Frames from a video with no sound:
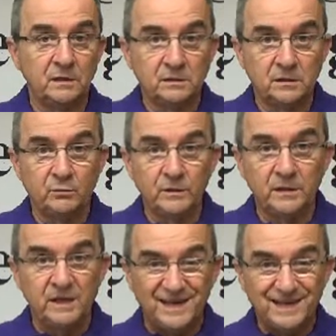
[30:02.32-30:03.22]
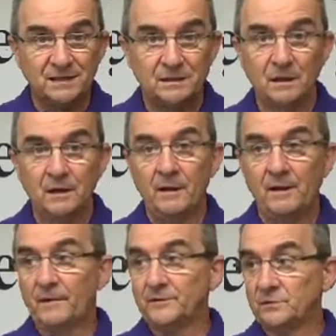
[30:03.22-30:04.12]
until we get
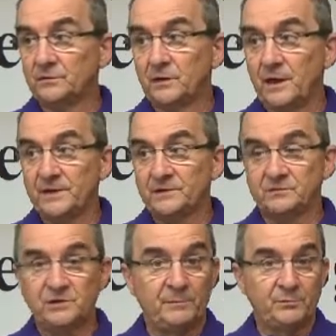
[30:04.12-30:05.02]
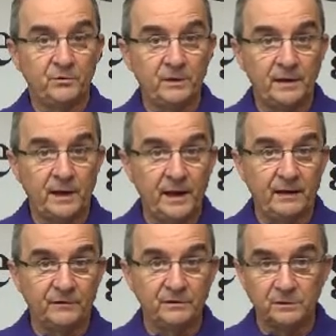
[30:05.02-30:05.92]
until the last chapter and a
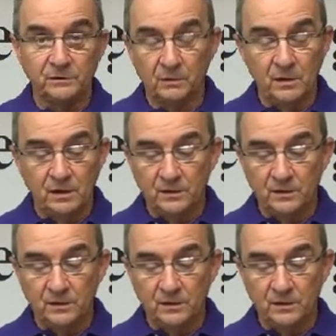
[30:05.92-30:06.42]
half, until,